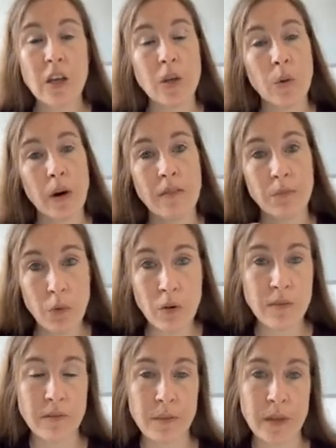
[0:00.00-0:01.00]
you will have
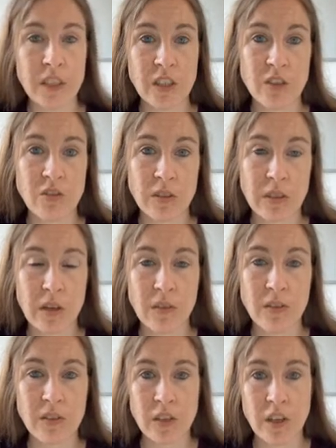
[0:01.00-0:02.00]
more inflammation as a result
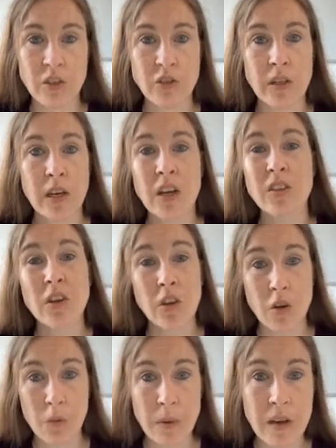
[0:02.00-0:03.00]
of the surgery. So
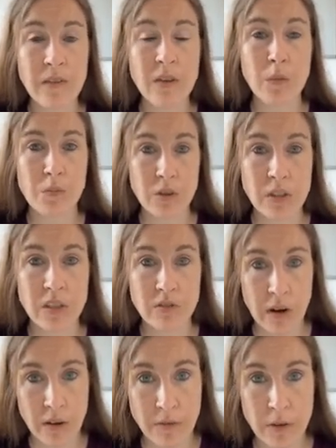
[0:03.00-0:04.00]
you may feel pretty
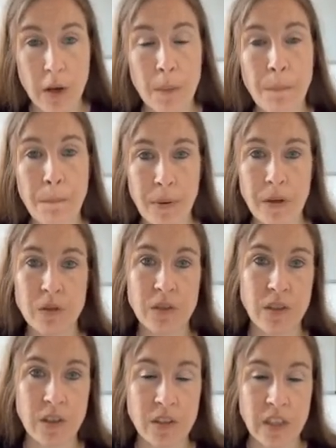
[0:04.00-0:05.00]
rough
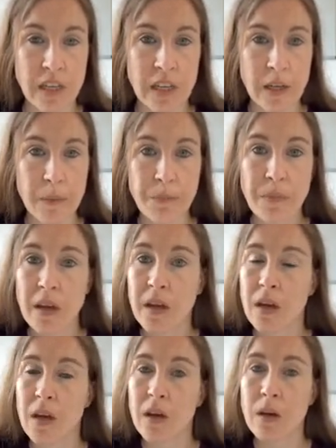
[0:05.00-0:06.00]
post-surgically.
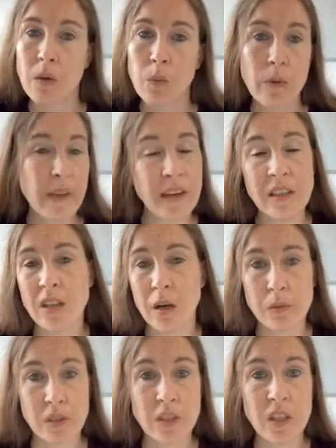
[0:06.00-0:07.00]
With any
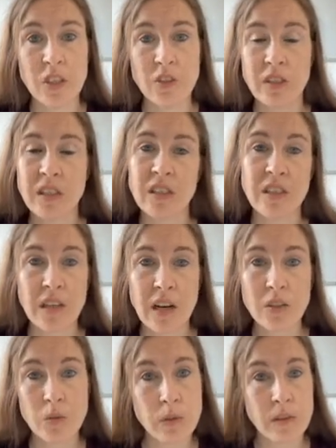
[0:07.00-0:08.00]
types of surgery,
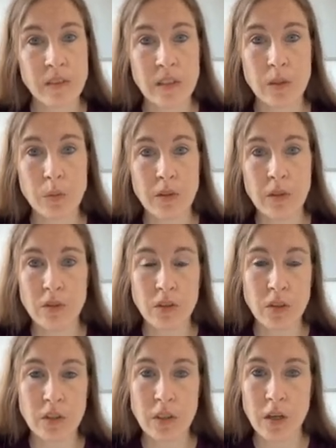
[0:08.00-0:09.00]
discuss all of this with your
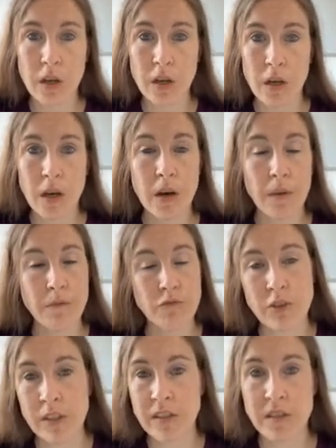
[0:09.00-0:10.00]
doctor,
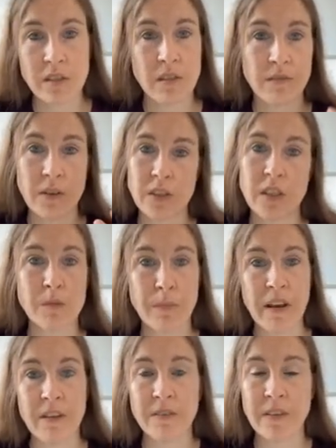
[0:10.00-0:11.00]
risks versus
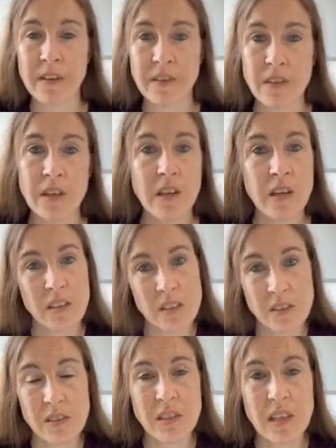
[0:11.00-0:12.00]
benefits,
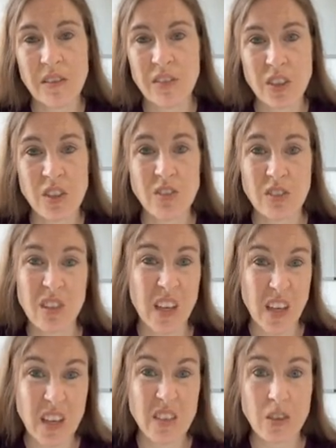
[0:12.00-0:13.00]
to see if
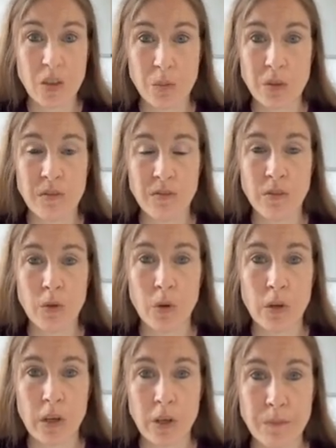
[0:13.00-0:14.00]
surgery is an option
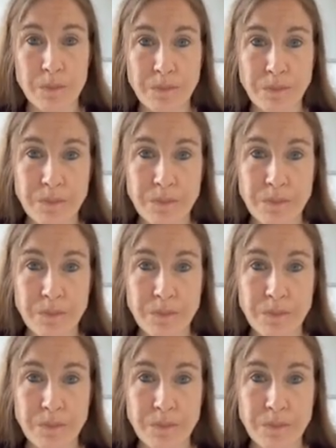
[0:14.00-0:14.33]
for you.